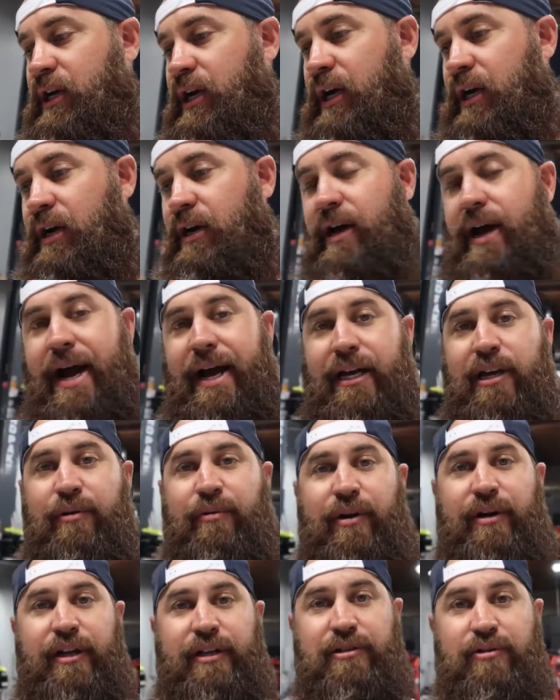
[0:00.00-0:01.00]

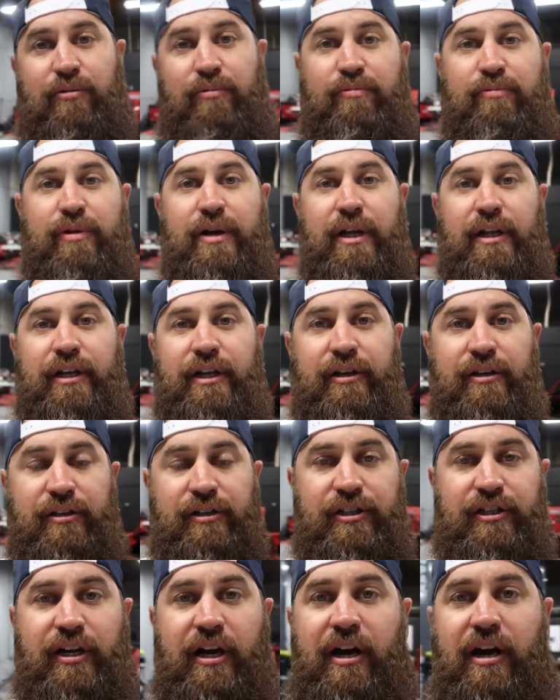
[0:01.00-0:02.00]
AccuAir does a really
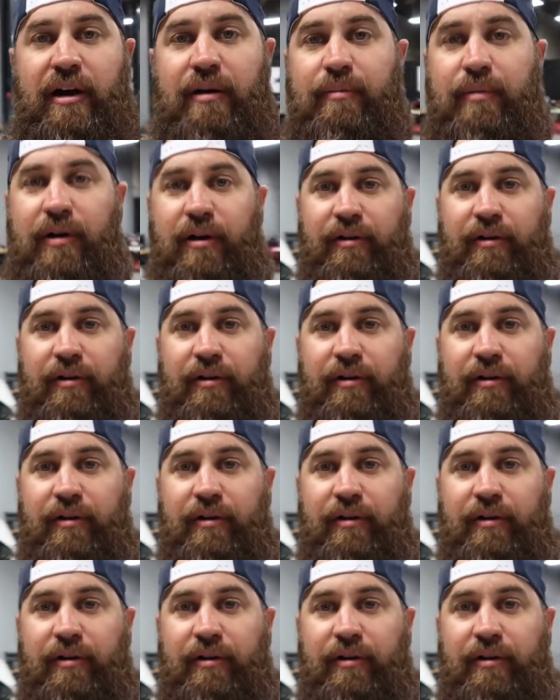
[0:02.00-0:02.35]
good job